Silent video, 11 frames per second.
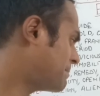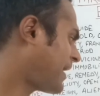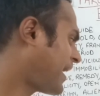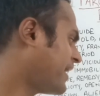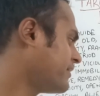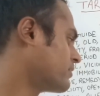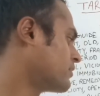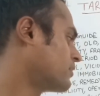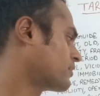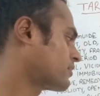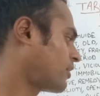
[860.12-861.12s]

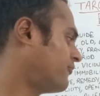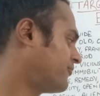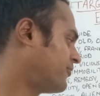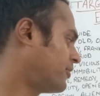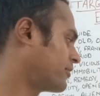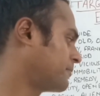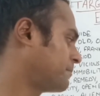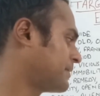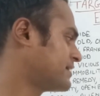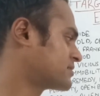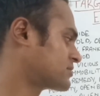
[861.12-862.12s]
Pain, comfort,
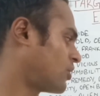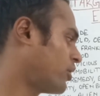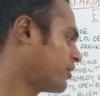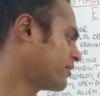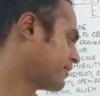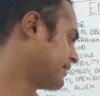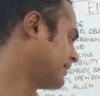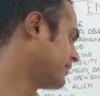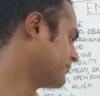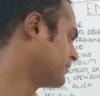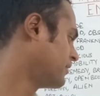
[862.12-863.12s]
peace or
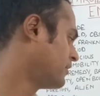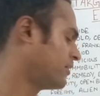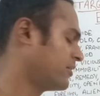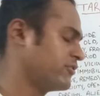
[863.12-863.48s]
relief.